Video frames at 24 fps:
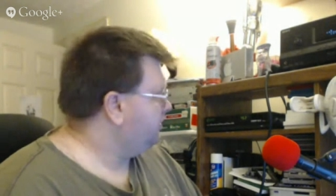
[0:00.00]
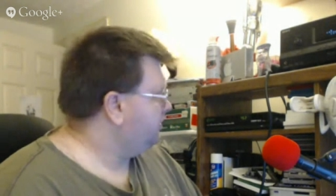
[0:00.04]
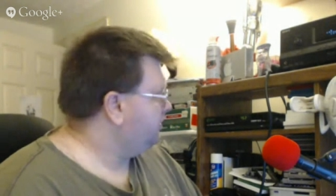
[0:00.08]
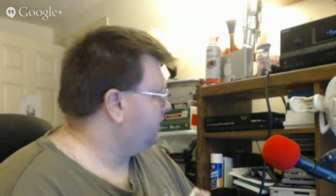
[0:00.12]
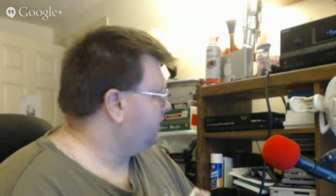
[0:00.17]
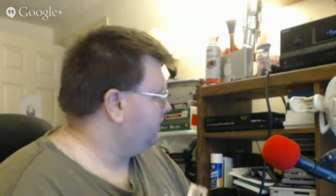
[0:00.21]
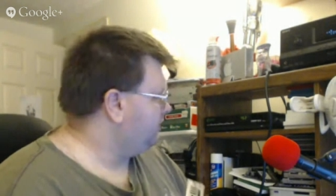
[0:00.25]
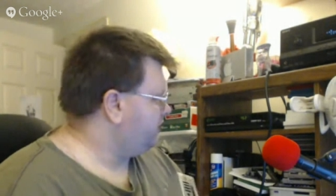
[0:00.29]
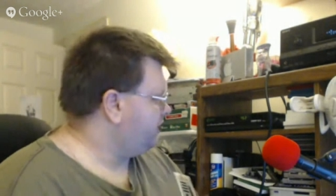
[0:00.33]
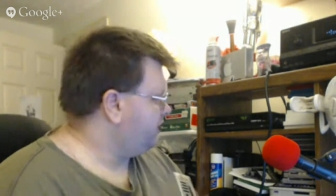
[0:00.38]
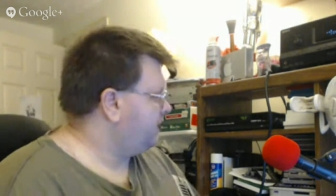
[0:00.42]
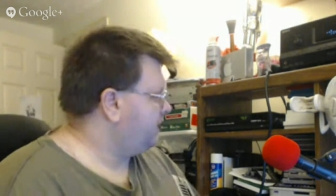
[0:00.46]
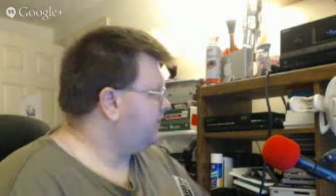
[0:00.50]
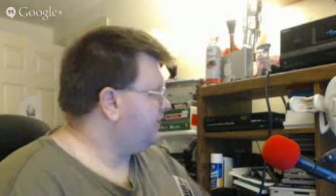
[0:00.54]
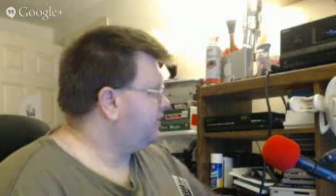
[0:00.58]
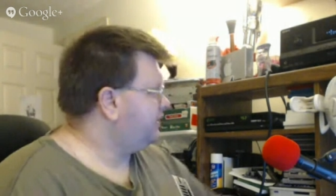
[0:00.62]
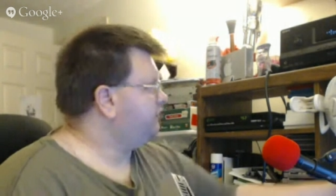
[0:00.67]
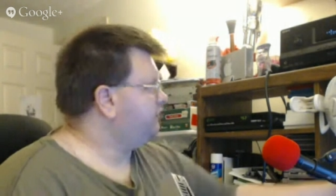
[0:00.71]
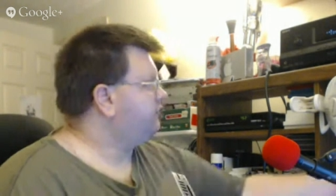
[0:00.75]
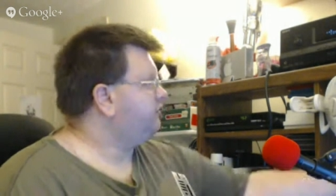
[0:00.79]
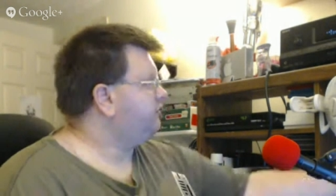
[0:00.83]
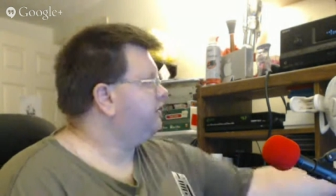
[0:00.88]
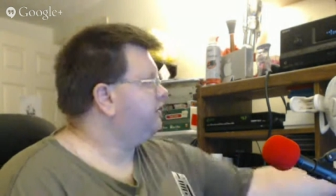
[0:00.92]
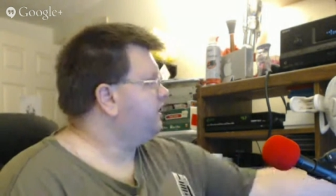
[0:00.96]
I
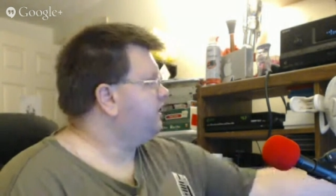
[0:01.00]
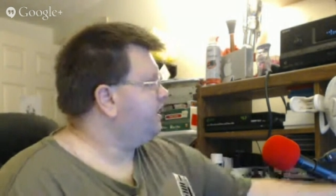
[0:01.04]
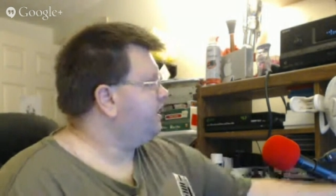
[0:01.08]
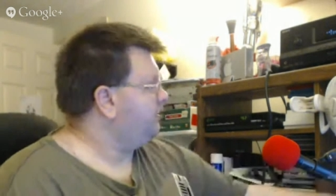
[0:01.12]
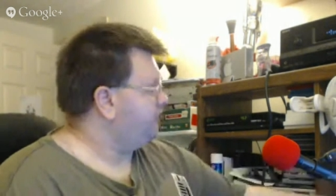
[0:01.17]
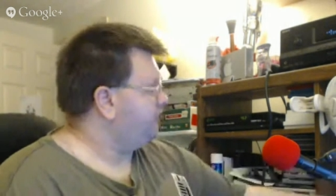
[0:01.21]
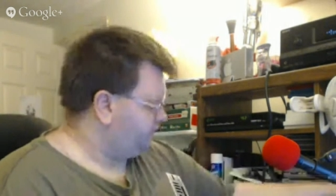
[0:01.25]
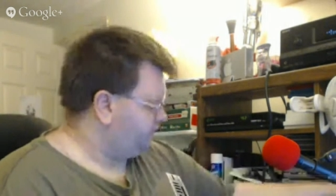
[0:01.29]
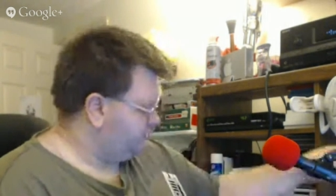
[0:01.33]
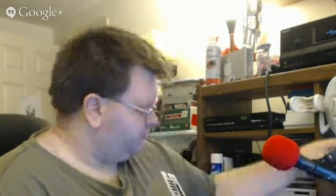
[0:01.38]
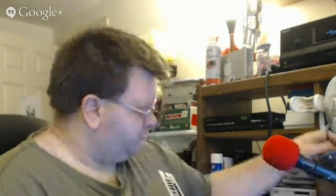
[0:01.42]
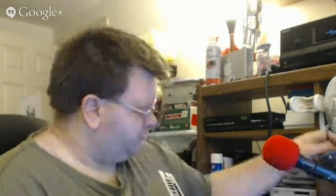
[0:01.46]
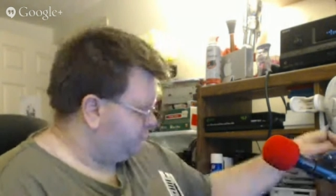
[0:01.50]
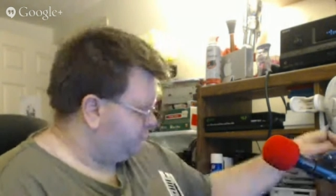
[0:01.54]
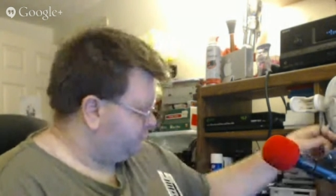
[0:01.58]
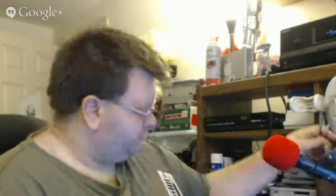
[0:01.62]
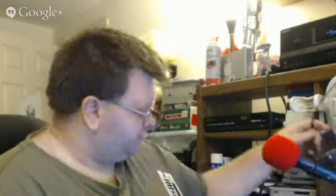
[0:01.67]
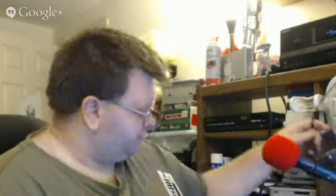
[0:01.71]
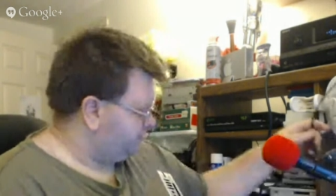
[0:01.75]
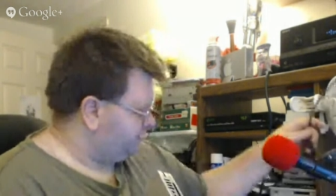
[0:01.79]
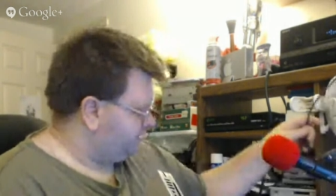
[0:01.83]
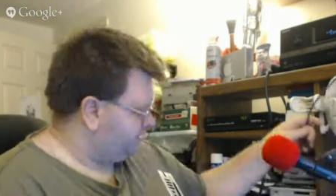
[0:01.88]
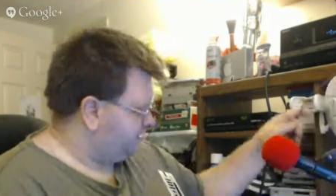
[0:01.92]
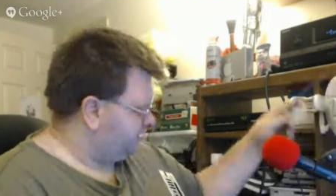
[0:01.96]
actually got a free
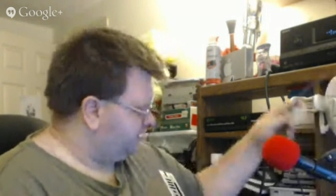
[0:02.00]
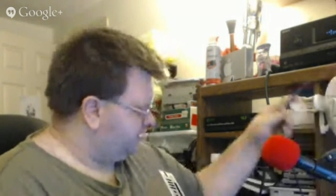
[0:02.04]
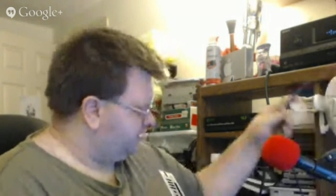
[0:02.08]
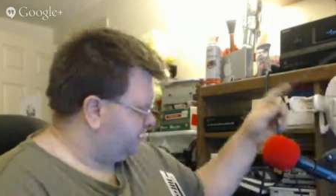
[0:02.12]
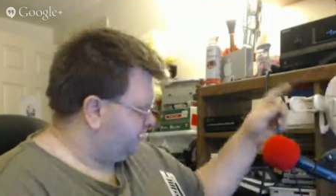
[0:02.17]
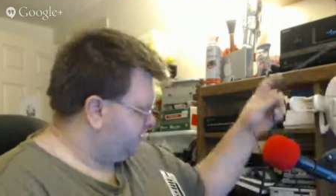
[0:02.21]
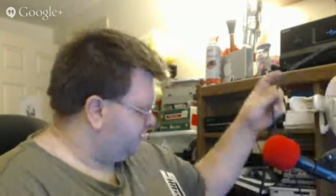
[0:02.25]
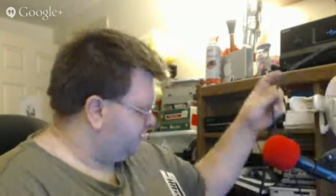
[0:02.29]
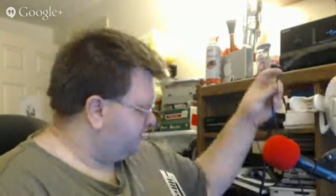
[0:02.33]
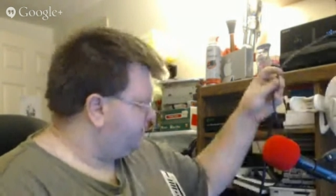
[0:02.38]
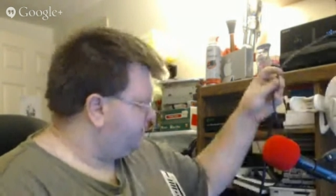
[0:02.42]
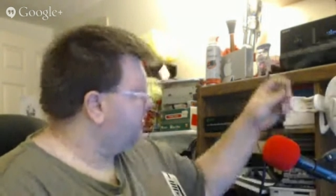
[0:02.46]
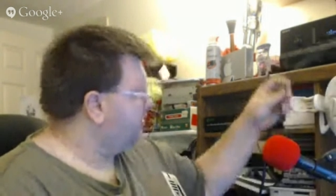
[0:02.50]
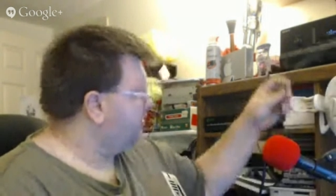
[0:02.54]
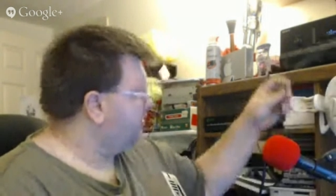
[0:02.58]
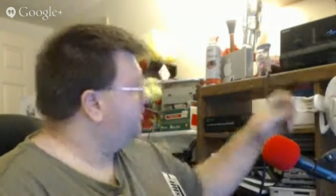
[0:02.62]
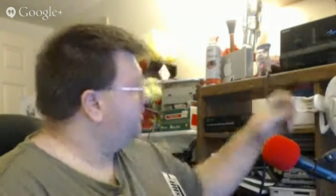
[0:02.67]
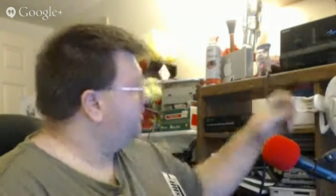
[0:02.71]
one right here.